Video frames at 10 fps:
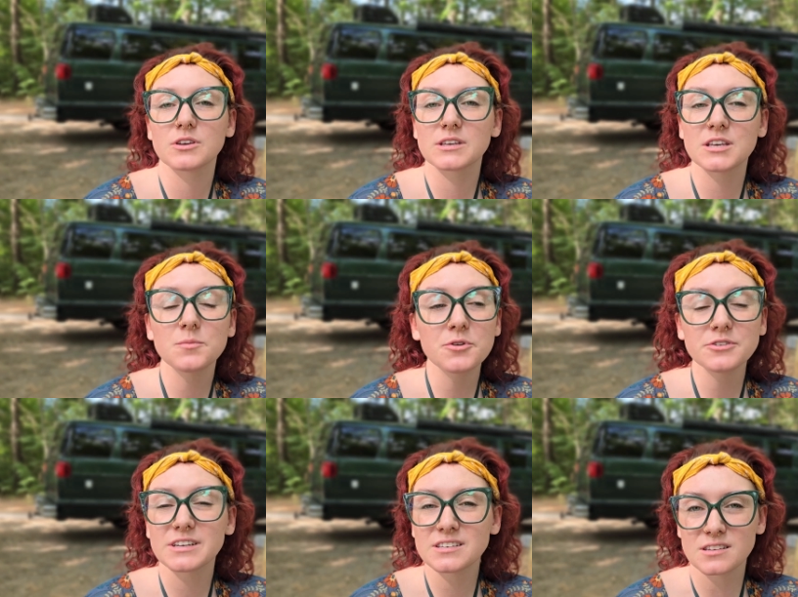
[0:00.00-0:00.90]
Keep your
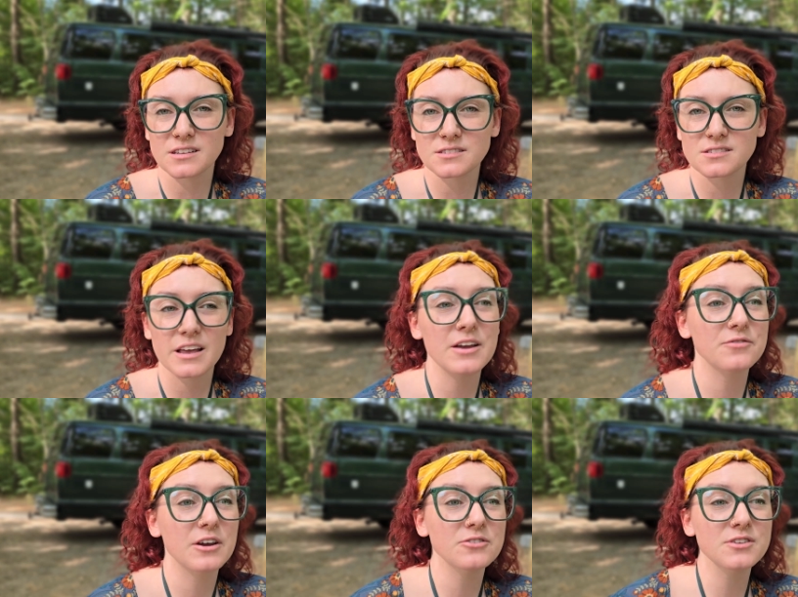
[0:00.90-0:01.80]
distance. If
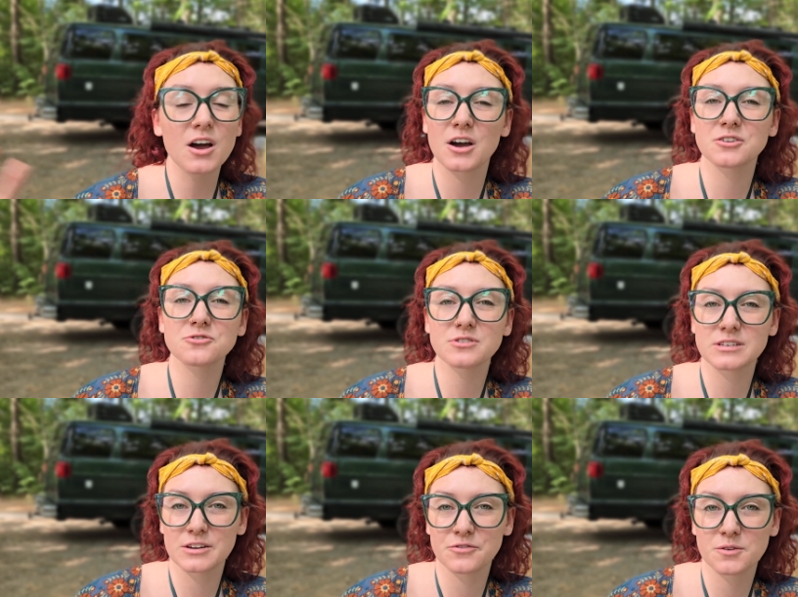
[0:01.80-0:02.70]
there's 100
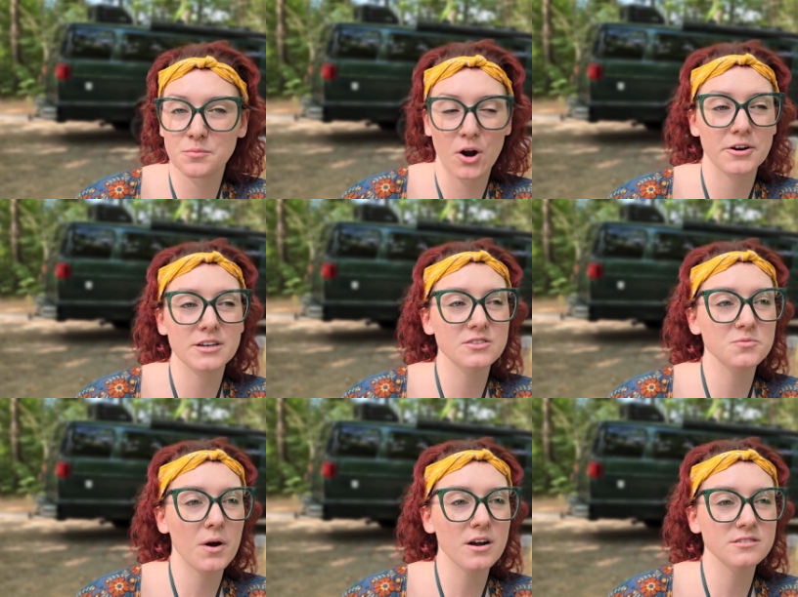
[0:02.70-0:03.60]
different parking
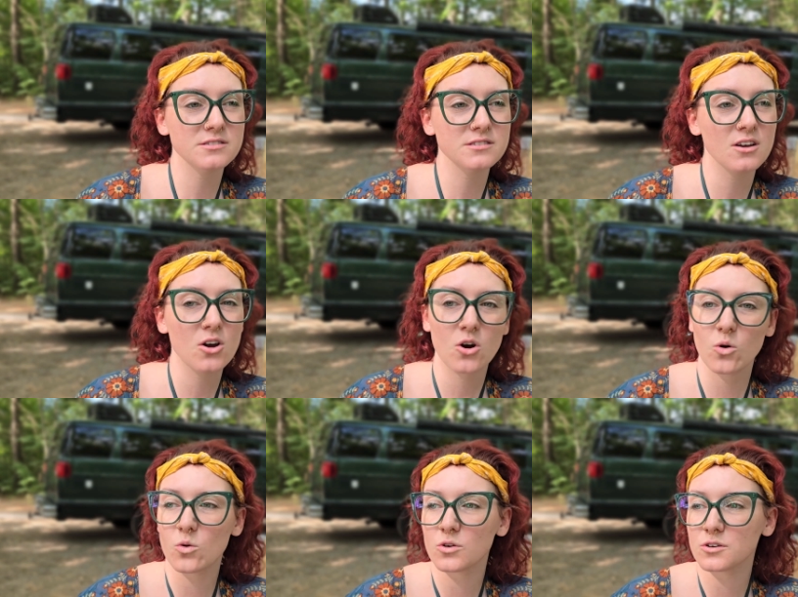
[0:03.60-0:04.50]
spots
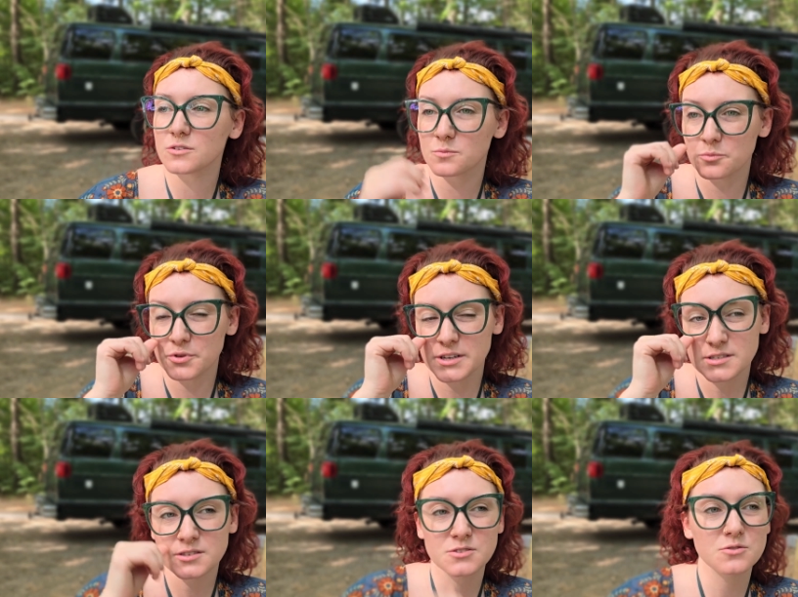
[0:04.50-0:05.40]
or
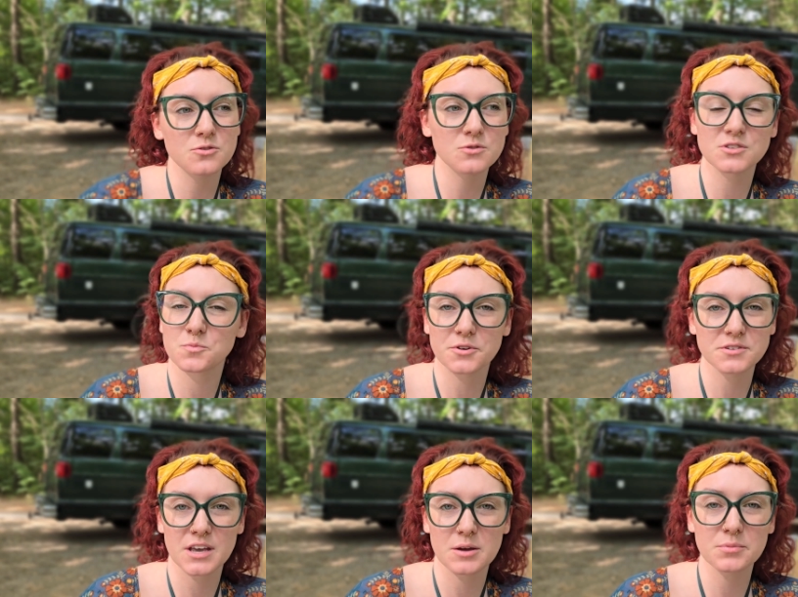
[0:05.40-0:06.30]
places to do
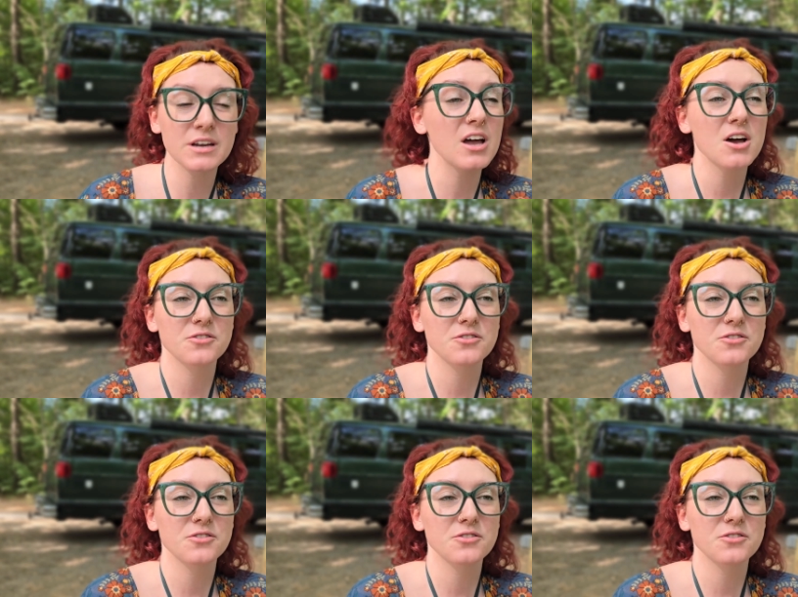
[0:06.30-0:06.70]
dispersed camping,